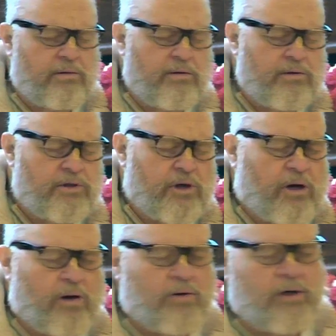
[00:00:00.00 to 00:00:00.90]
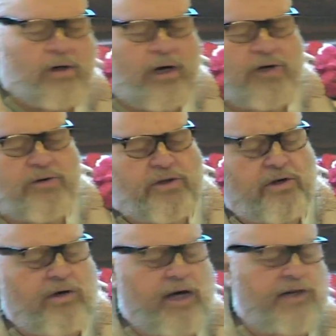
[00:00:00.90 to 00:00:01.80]
So countries are
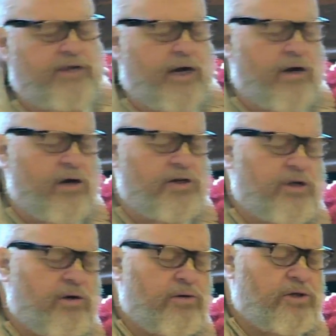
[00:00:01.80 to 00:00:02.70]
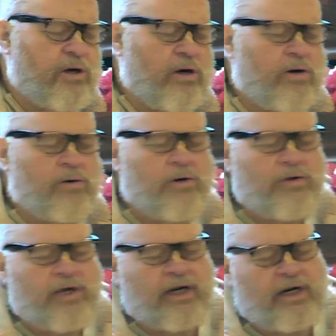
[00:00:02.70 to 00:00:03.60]
like that also. So
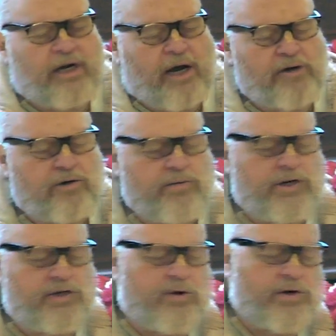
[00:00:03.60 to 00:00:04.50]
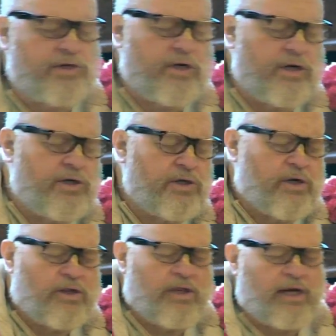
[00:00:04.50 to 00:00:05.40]
they need natural resources.
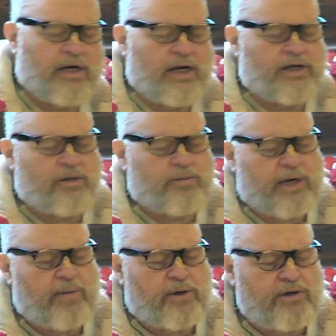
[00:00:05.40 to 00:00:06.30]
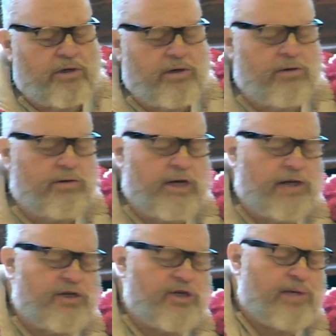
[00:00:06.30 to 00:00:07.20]
They need to be able to get
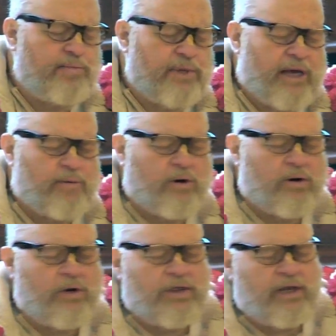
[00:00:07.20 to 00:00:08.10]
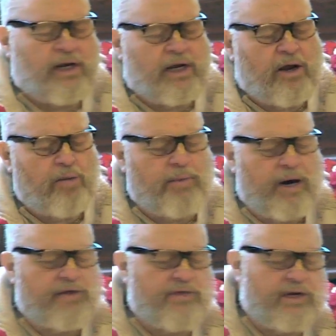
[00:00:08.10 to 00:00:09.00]
cheap labor. They need to buy
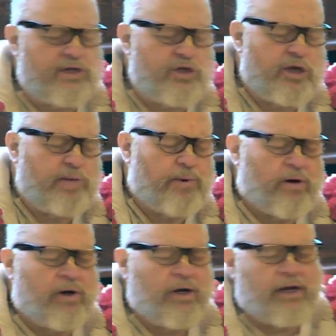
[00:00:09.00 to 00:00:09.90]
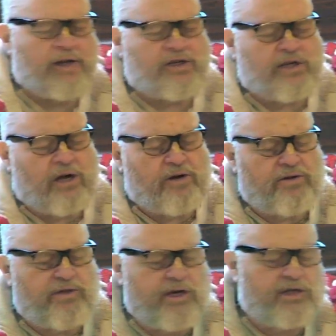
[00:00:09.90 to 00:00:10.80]
things cheaper and sell their
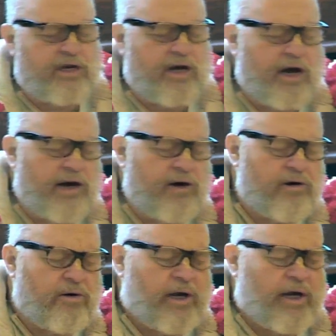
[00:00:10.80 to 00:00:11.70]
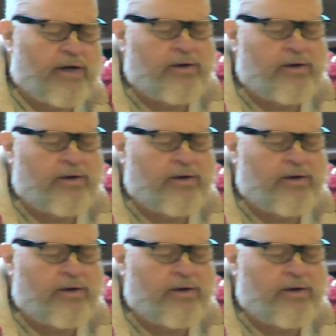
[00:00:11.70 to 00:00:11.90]
things at a higher rate.